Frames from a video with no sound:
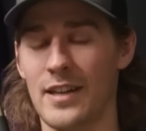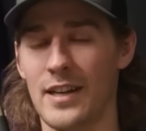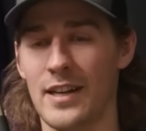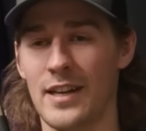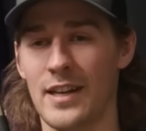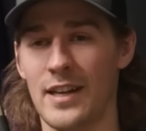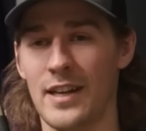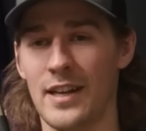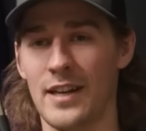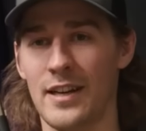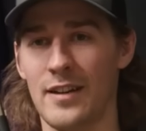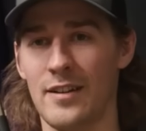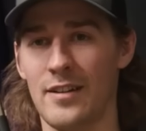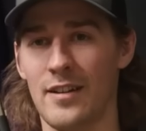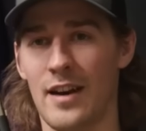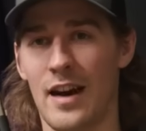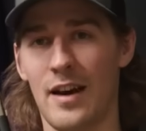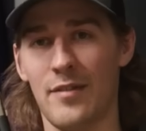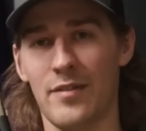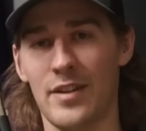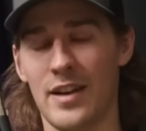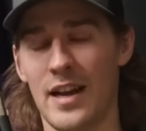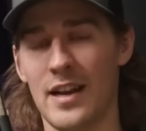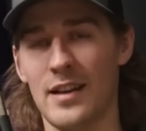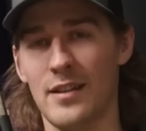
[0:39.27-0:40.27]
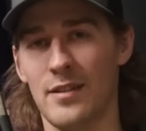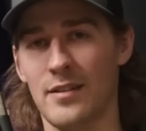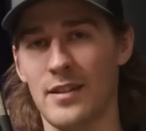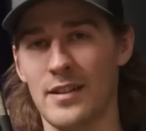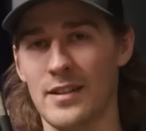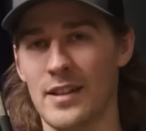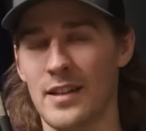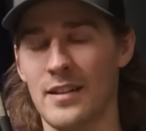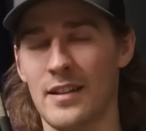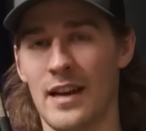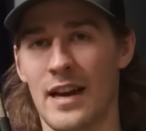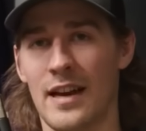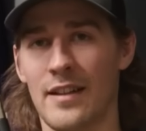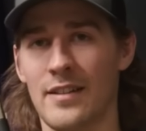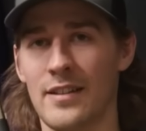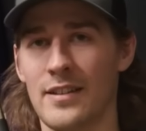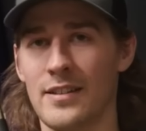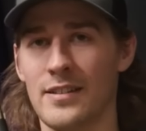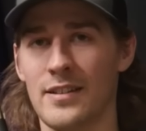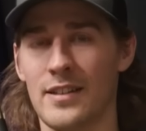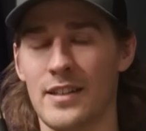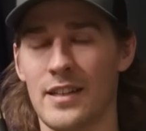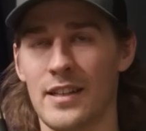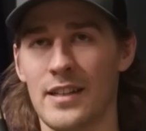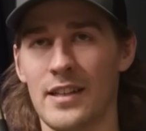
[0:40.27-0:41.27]
And having anything like
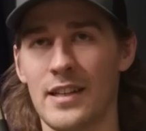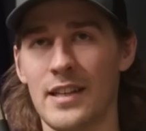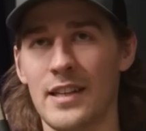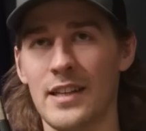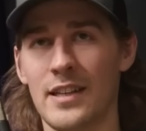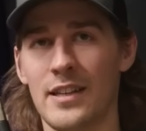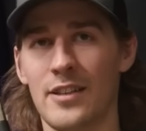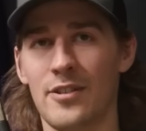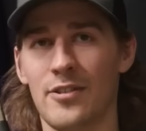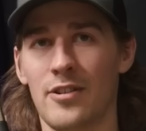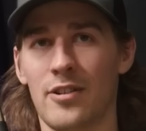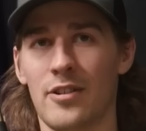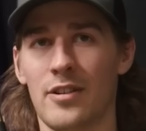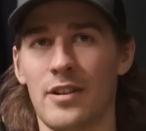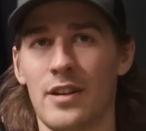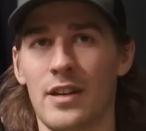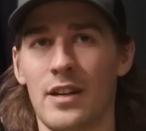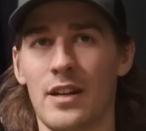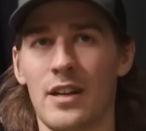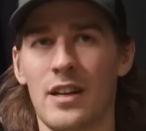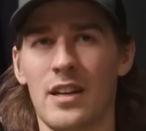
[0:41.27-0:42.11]
that you can hear, or